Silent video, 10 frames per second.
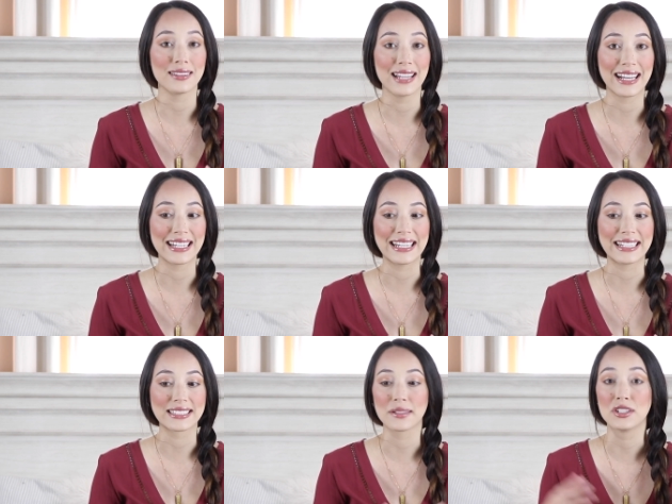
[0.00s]

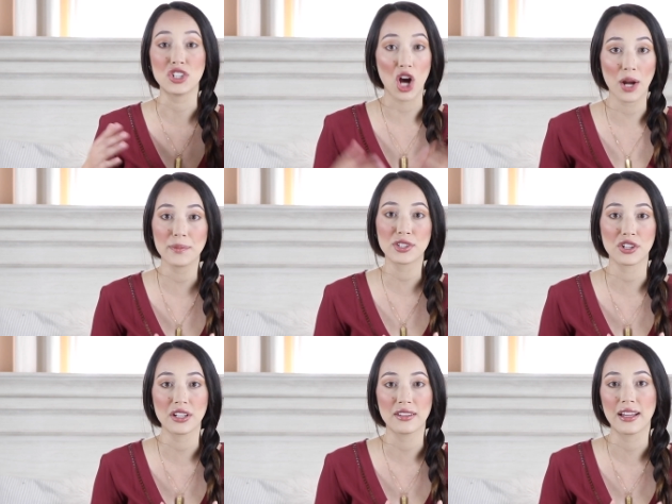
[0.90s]
leggings, non
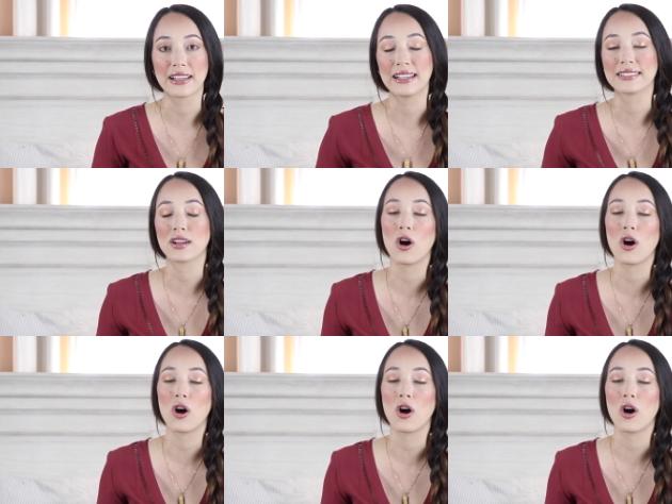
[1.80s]
maternity leggings,